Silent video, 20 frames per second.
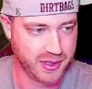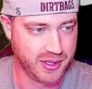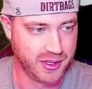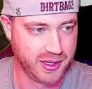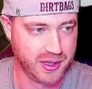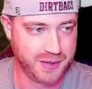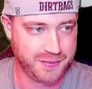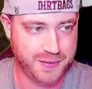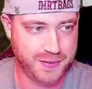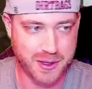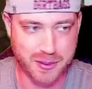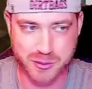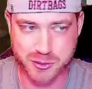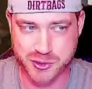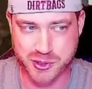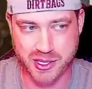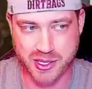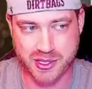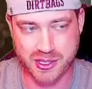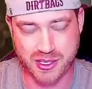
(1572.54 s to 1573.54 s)
Venerable
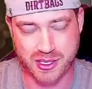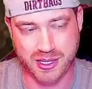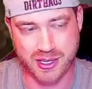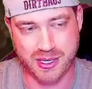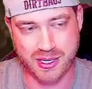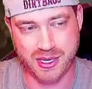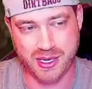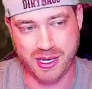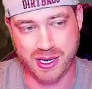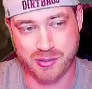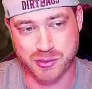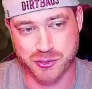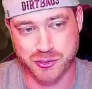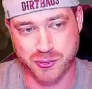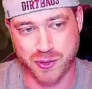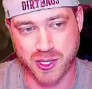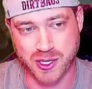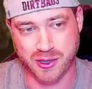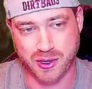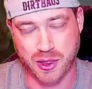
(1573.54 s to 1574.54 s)
Dread, uh, I was
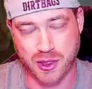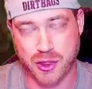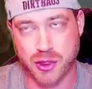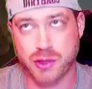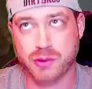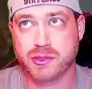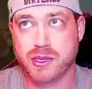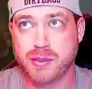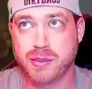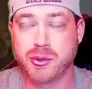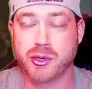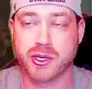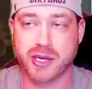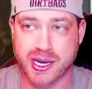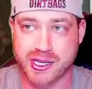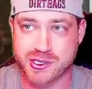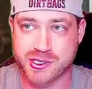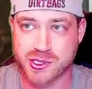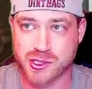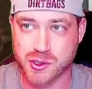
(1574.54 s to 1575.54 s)
running three
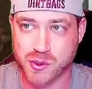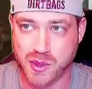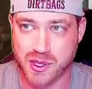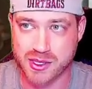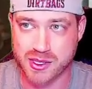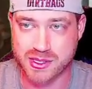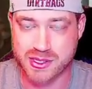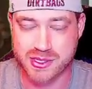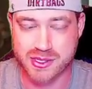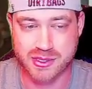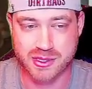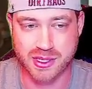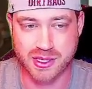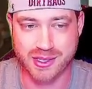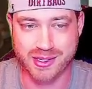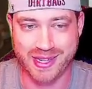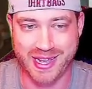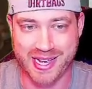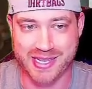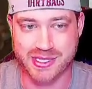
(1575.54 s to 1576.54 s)
purgation squads uh,
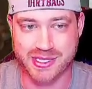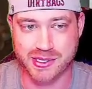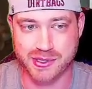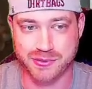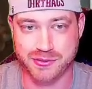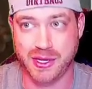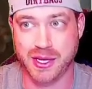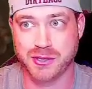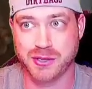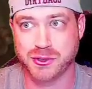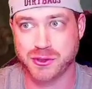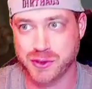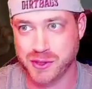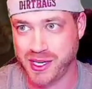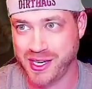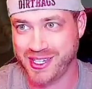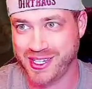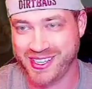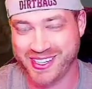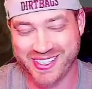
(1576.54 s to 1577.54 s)
as of yesterday,